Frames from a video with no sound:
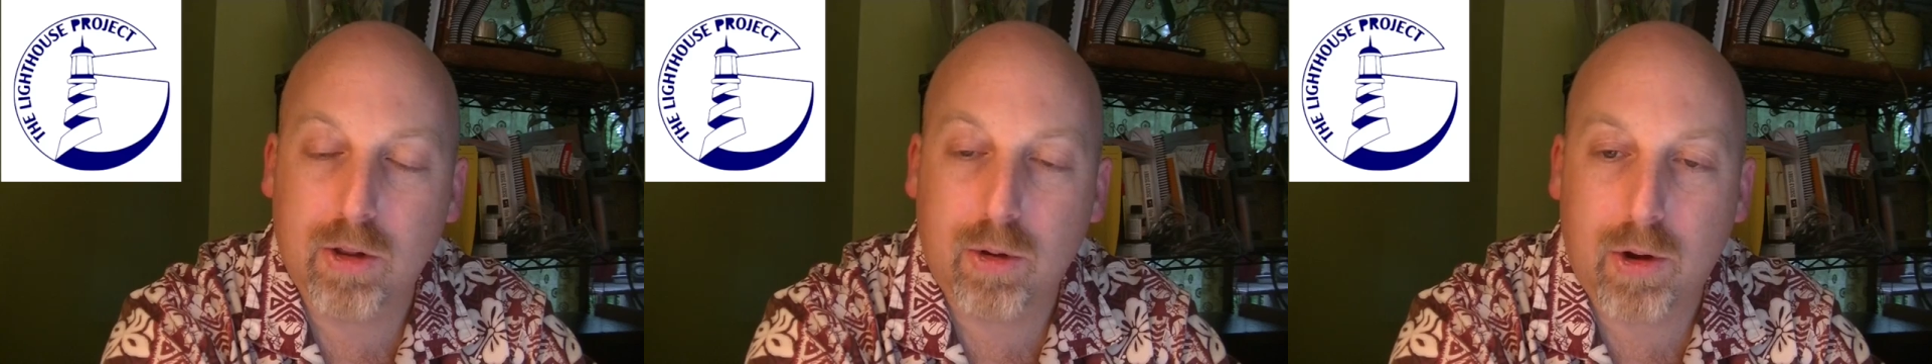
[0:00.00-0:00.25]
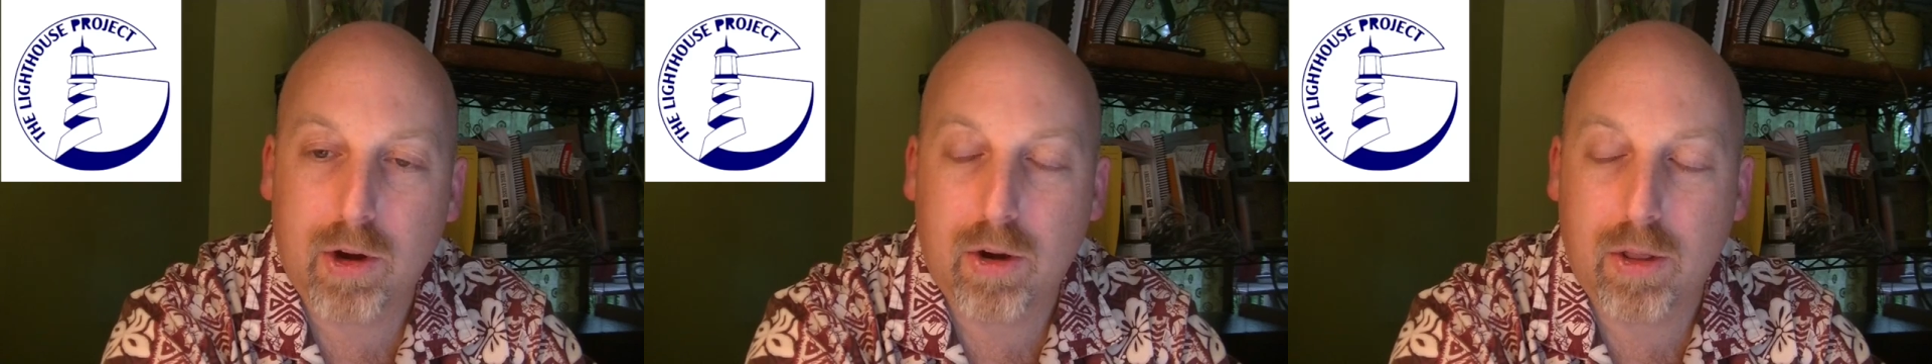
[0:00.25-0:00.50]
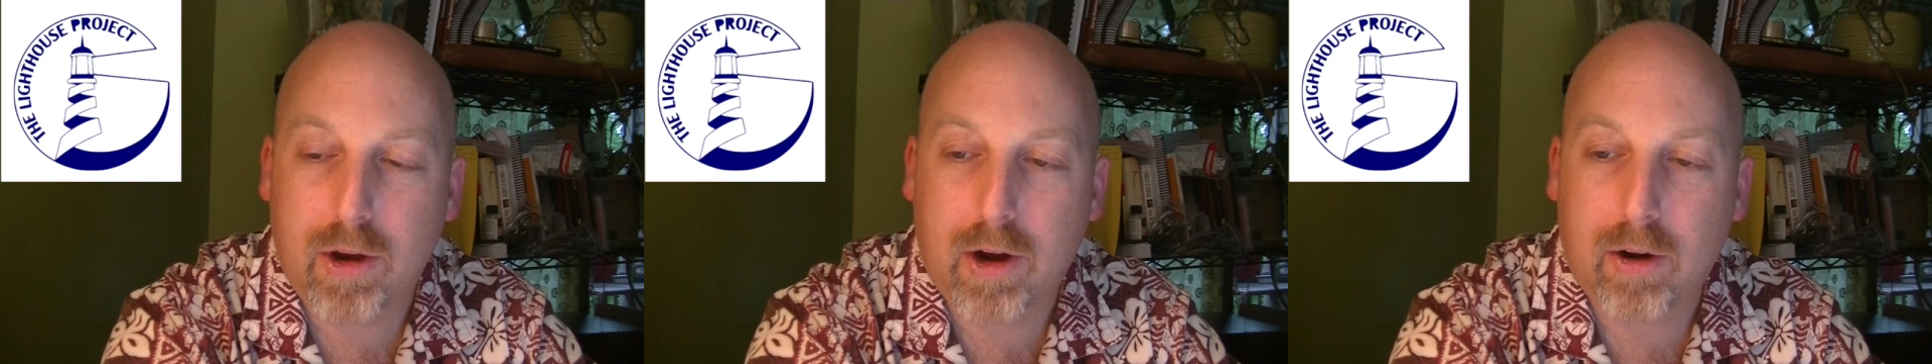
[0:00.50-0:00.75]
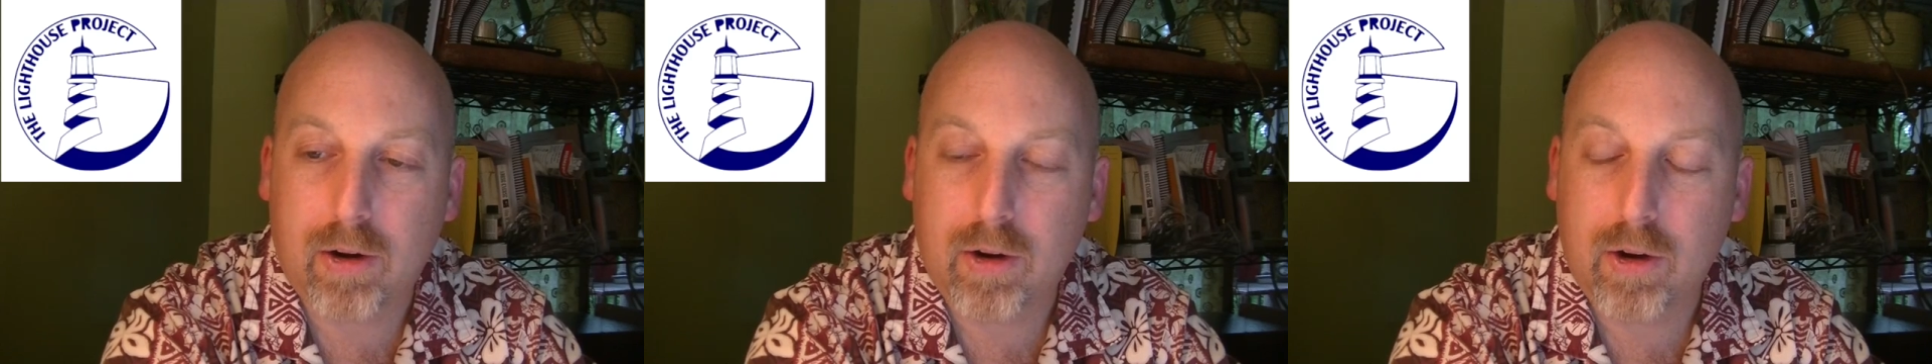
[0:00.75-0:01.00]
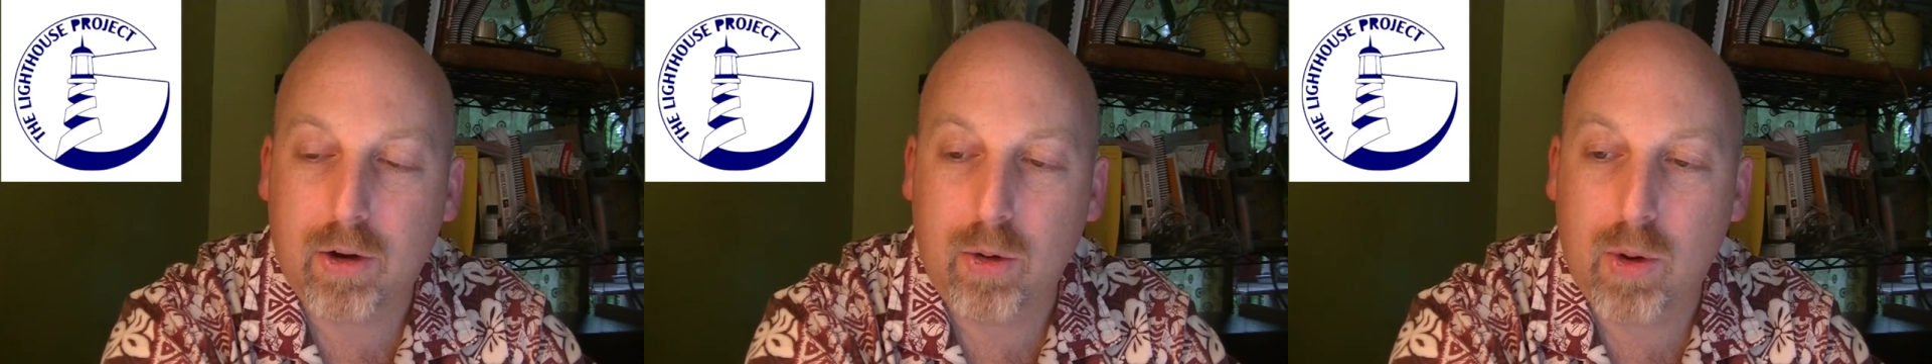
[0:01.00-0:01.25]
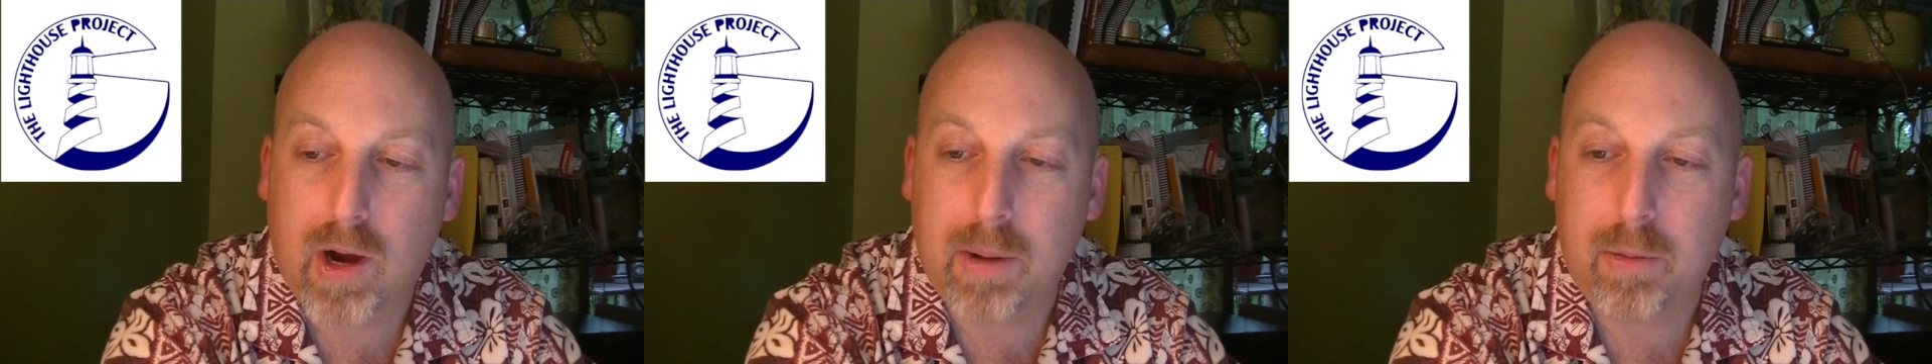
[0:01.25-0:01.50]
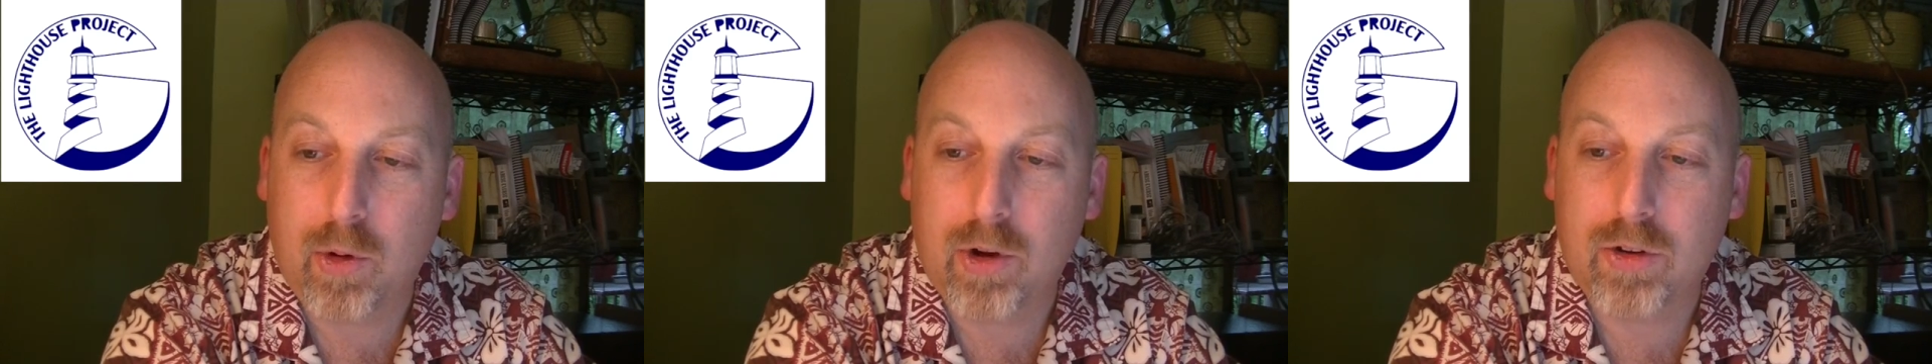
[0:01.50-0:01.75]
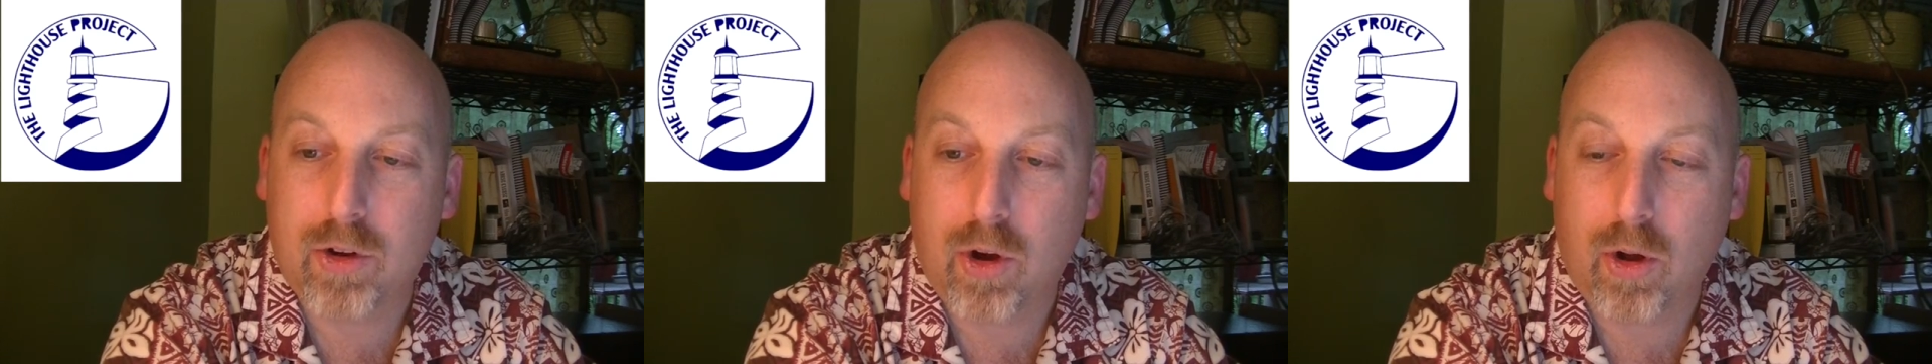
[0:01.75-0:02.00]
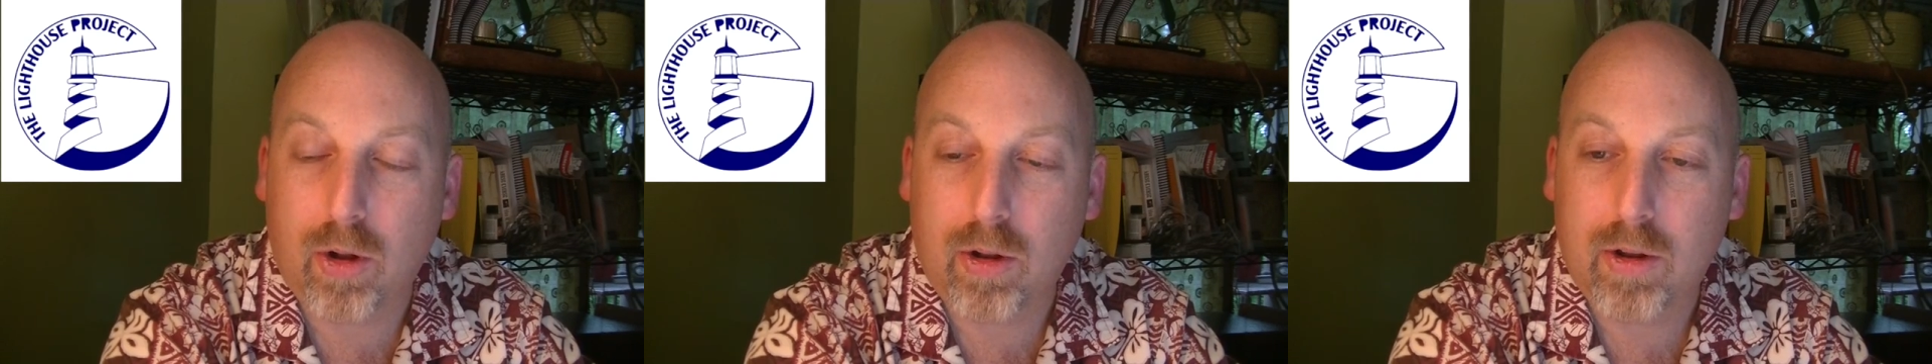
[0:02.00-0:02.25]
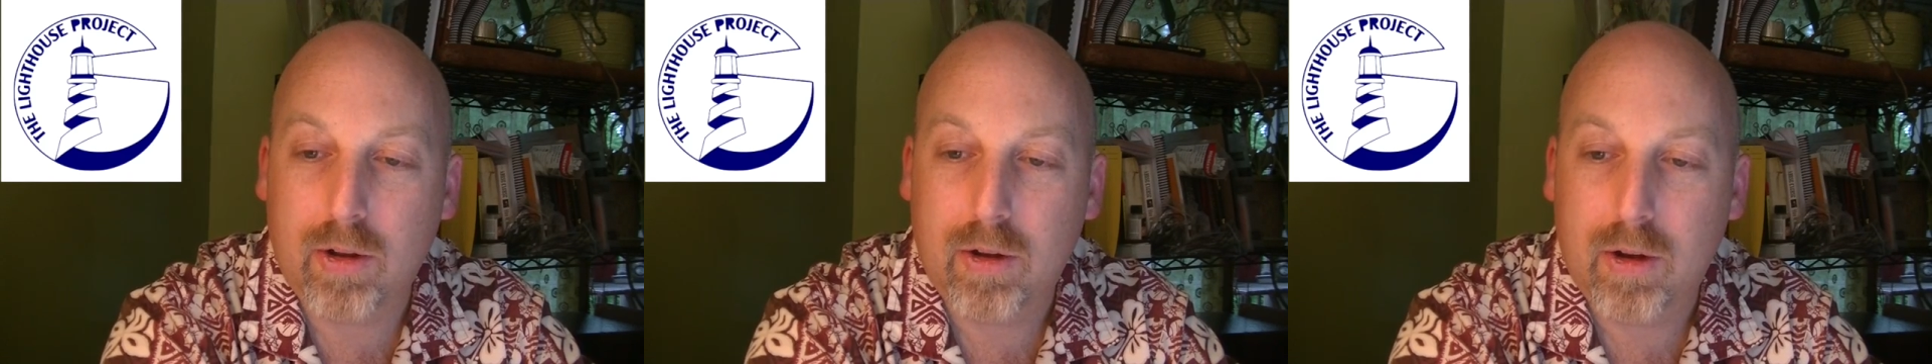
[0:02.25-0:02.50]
lawyer there who I'm going to call